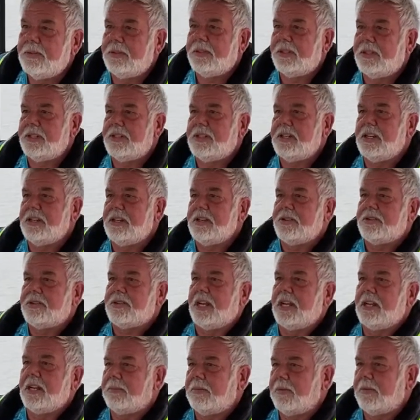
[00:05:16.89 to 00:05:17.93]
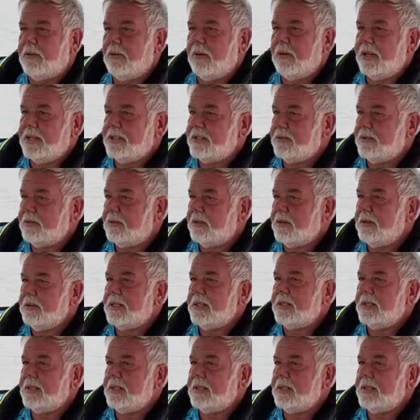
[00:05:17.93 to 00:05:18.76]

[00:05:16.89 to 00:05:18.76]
continue trying to progress through it.